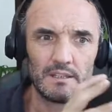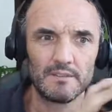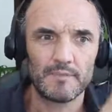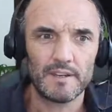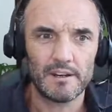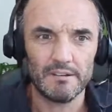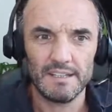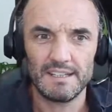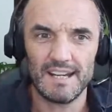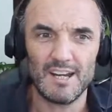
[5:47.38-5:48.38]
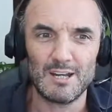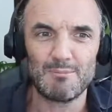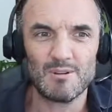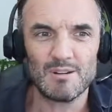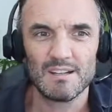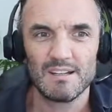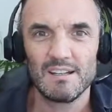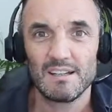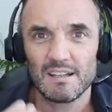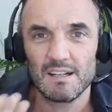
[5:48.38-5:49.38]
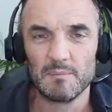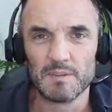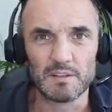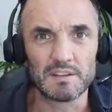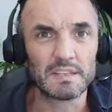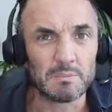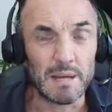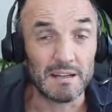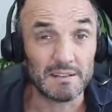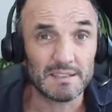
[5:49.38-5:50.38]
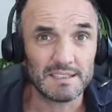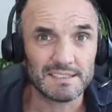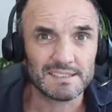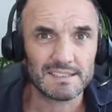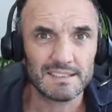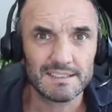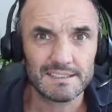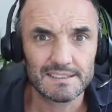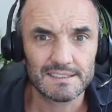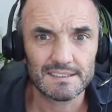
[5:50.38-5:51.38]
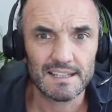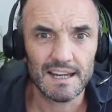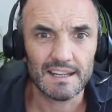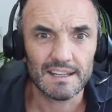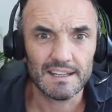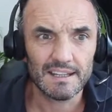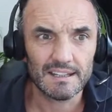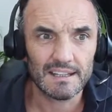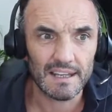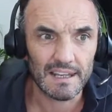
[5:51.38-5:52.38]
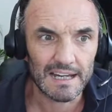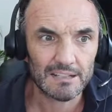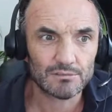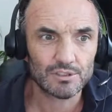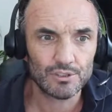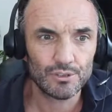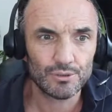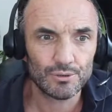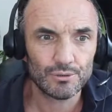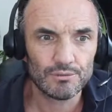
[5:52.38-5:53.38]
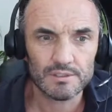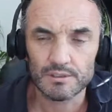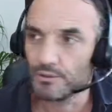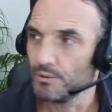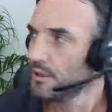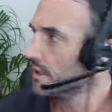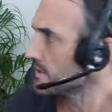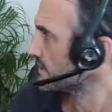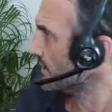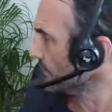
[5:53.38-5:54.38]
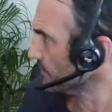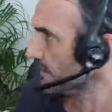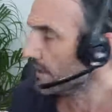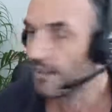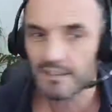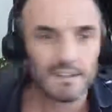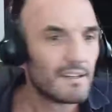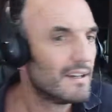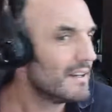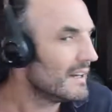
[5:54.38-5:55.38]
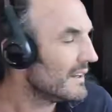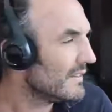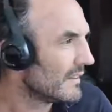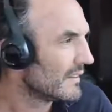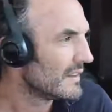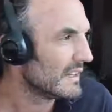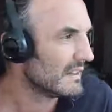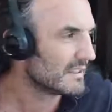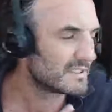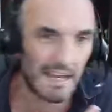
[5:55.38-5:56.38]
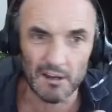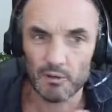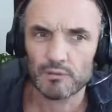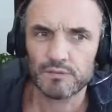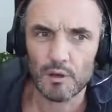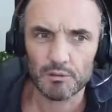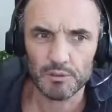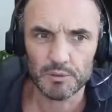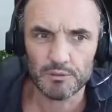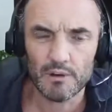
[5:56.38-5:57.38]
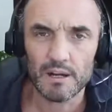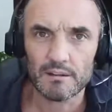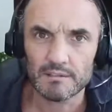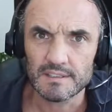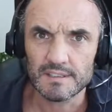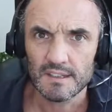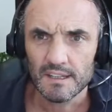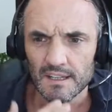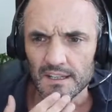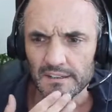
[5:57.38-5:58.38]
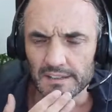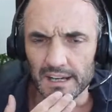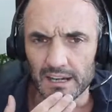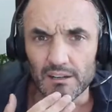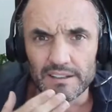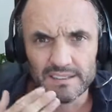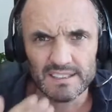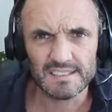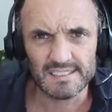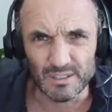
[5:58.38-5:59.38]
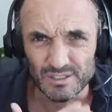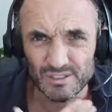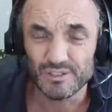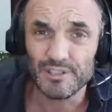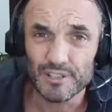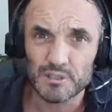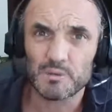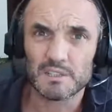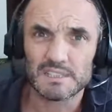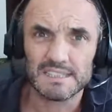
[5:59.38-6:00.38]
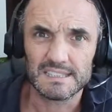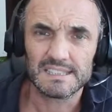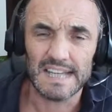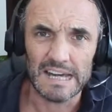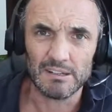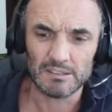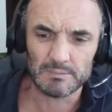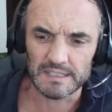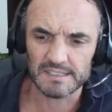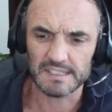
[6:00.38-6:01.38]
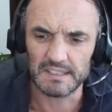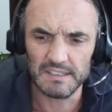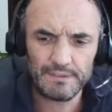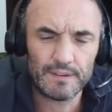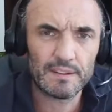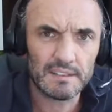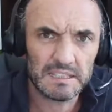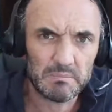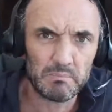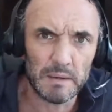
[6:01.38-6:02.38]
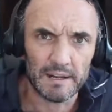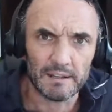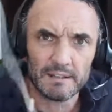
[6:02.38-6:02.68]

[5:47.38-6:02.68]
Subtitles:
I don't need that anymore. The good thing about this is that it allows you to turn your head and the sound will follow you around. Now, this is not studio quality sound, but it's significantly better